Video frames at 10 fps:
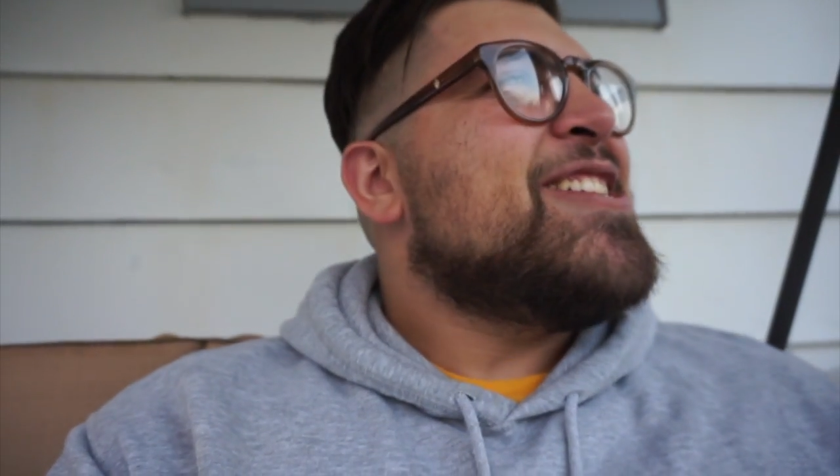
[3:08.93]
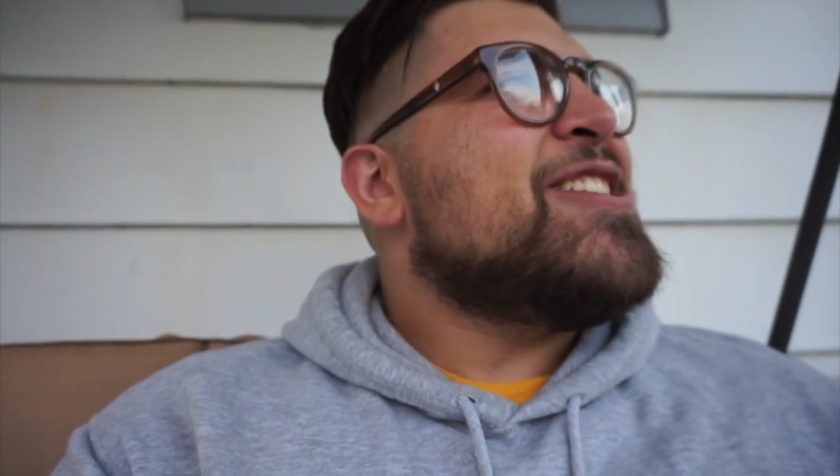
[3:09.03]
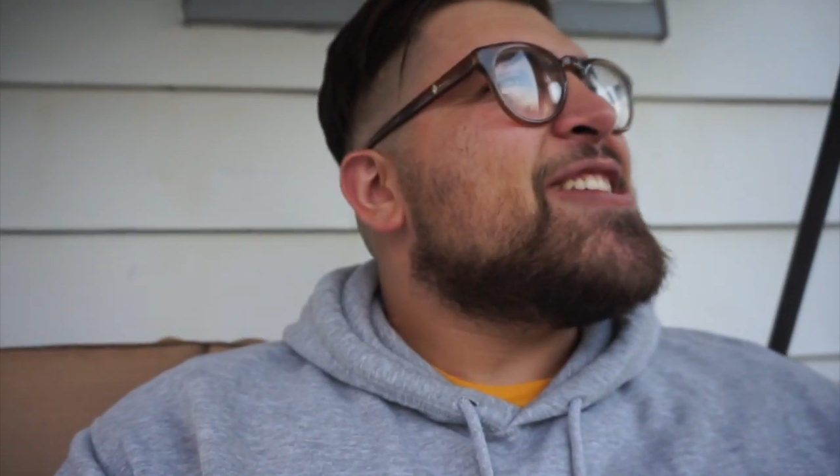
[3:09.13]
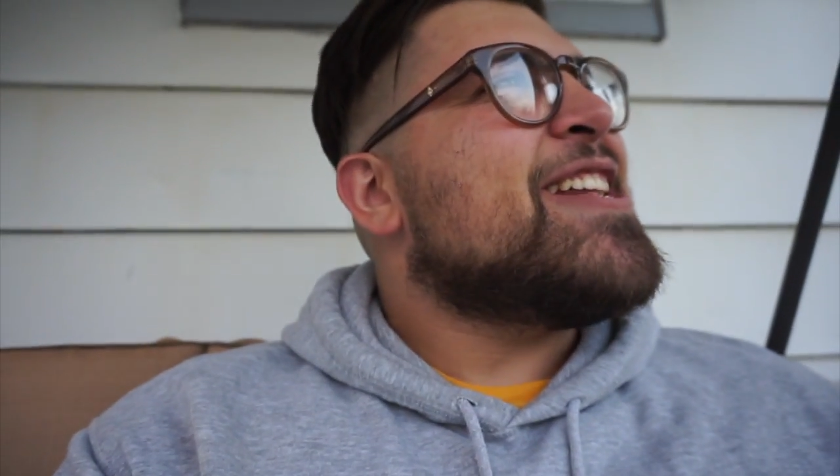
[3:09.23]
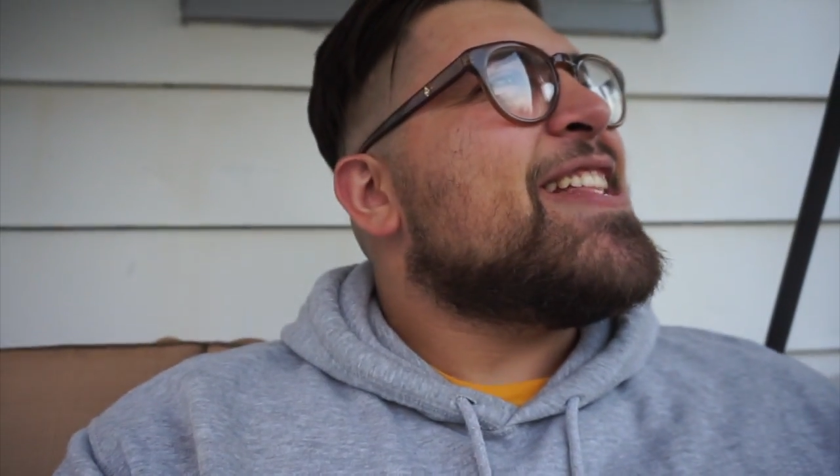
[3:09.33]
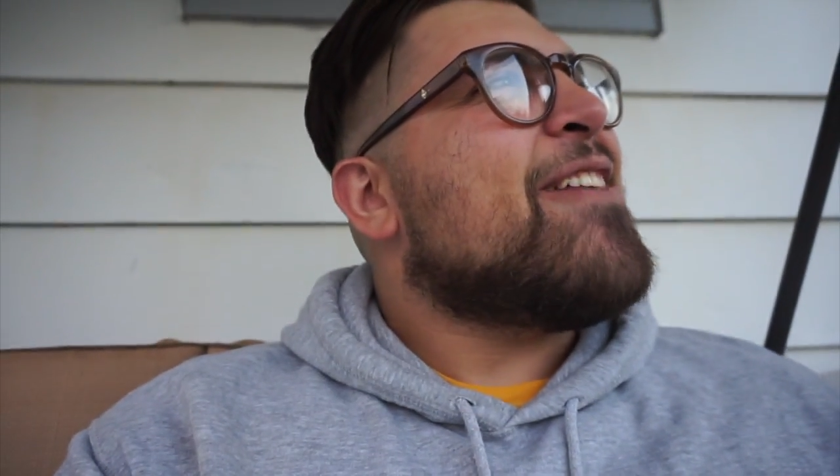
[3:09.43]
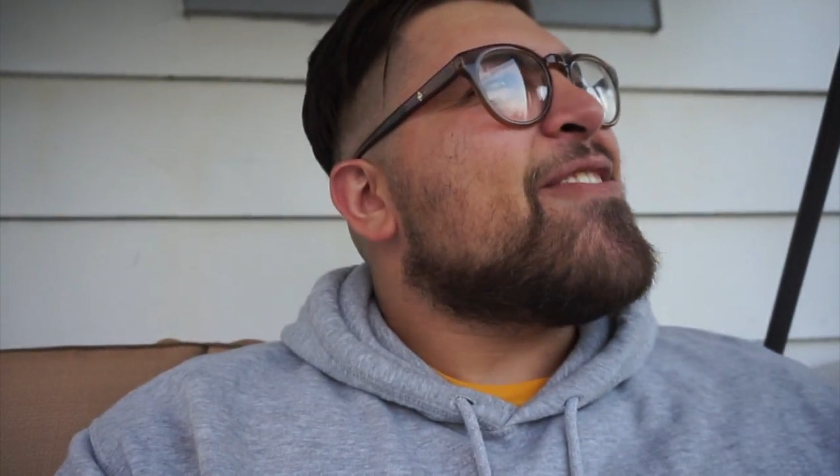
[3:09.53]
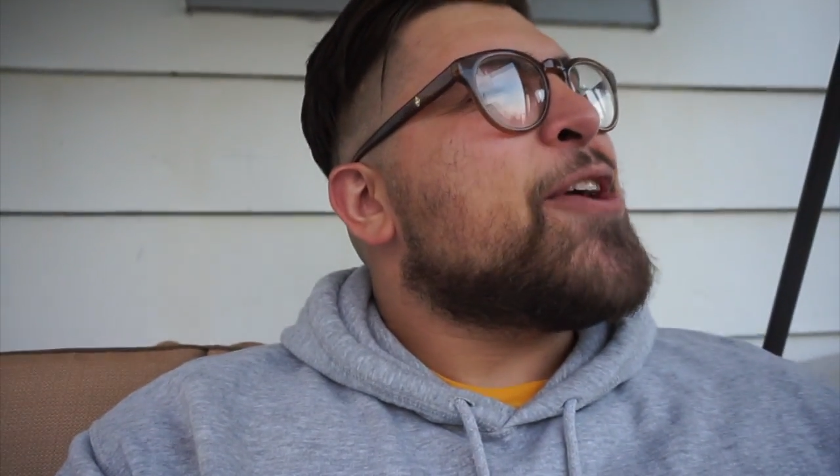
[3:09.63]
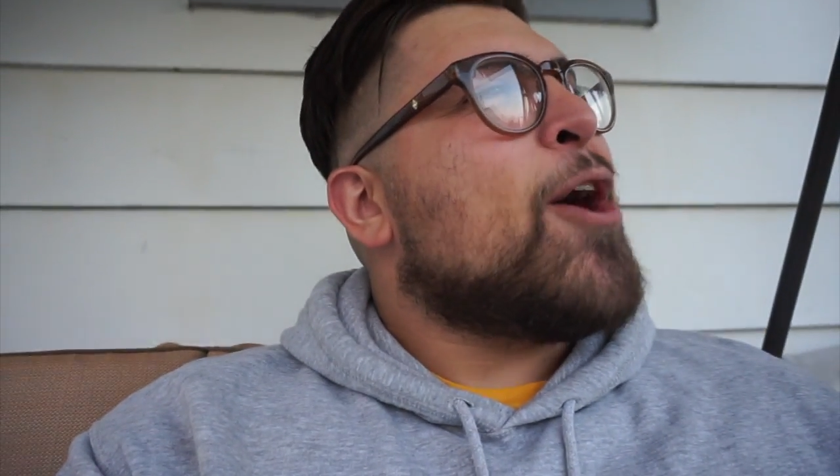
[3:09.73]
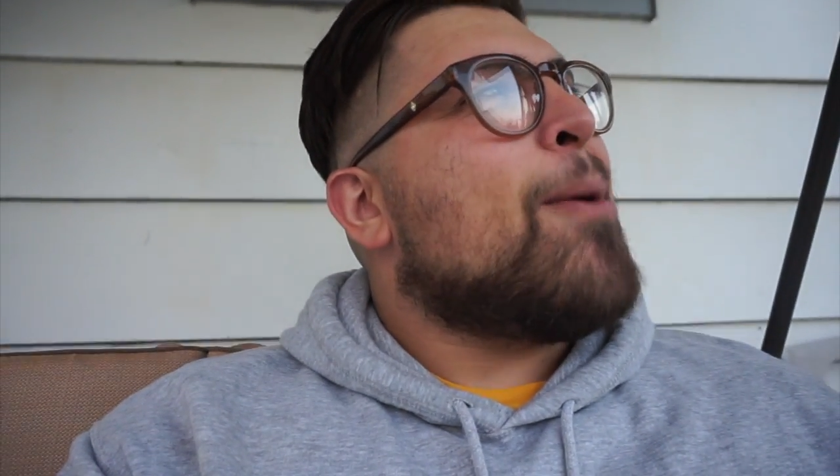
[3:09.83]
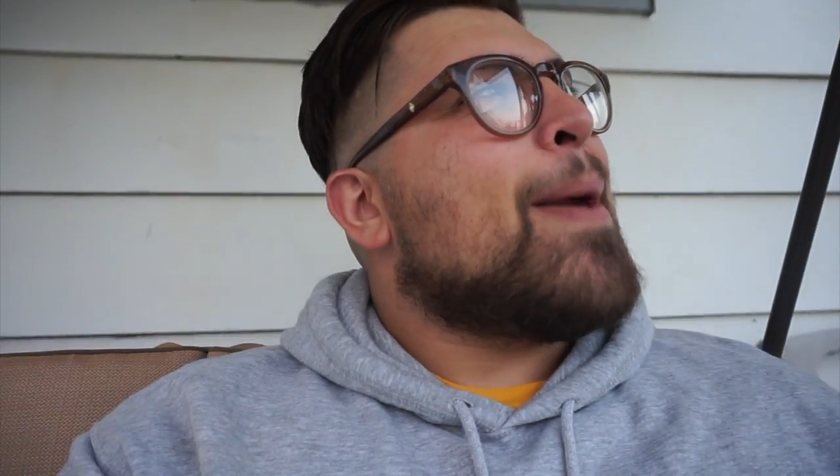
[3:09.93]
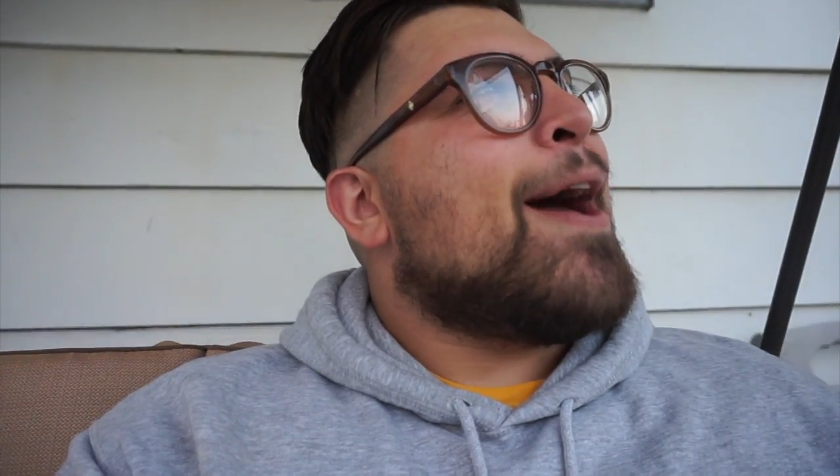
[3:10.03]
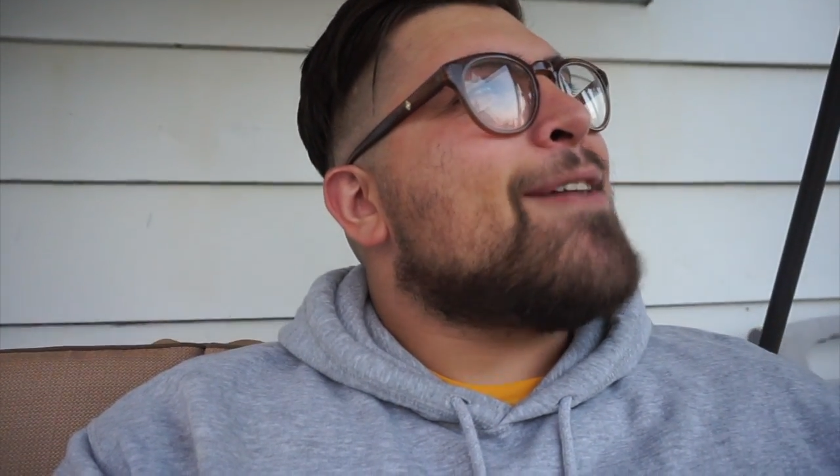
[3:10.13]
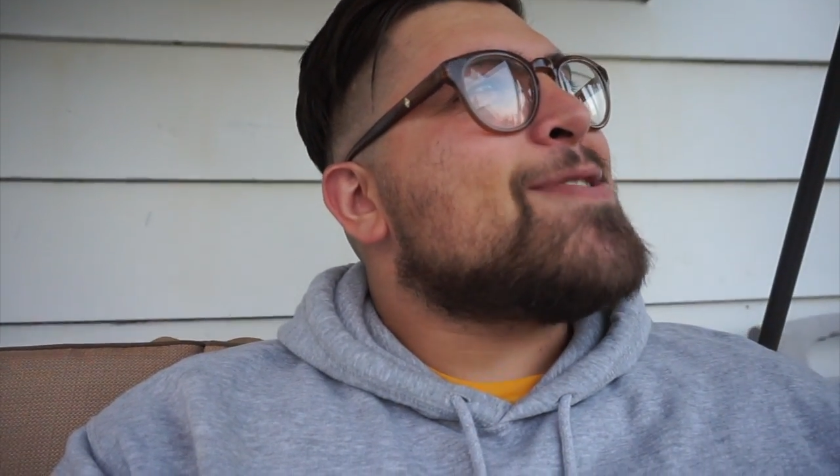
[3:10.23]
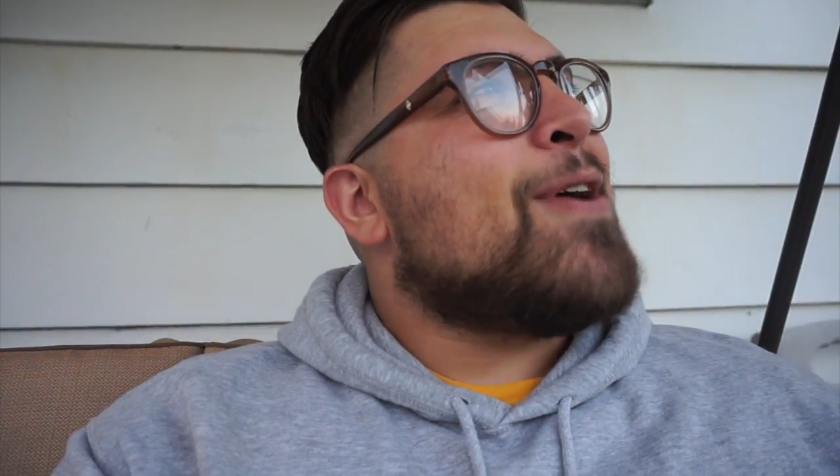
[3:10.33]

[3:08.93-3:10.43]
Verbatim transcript: she's gonna definitely call me out.